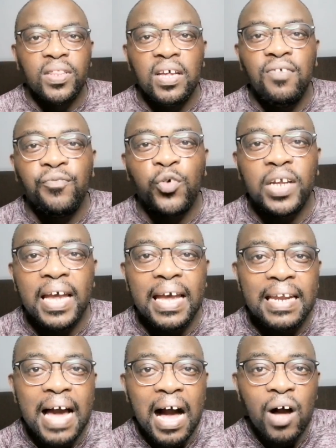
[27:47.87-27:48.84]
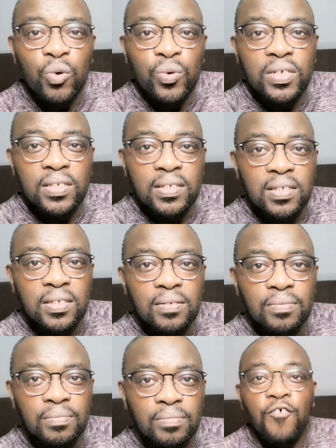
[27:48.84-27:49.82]
Within 48
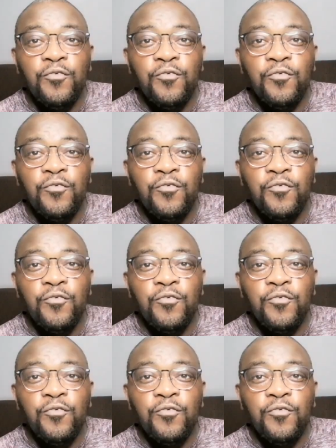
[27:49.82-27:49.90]
hours,